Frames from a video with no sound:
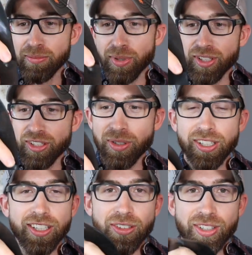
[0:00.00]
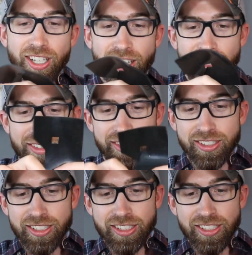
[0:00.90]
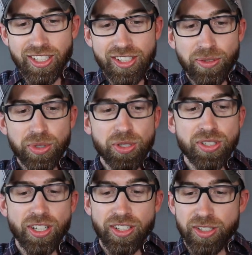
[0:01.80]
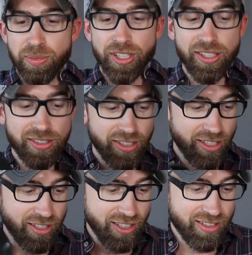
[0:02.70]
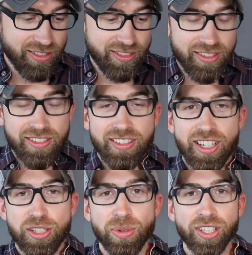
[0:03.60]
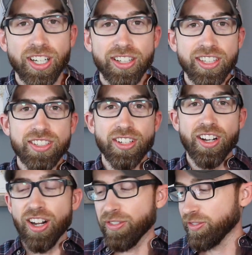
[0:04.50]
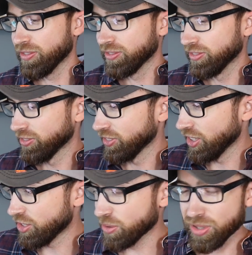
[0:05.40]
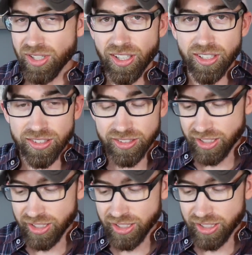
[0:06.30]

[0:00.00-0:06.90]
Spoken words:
But what? I don't care. Because it was a starting place. It's what got things off to a start.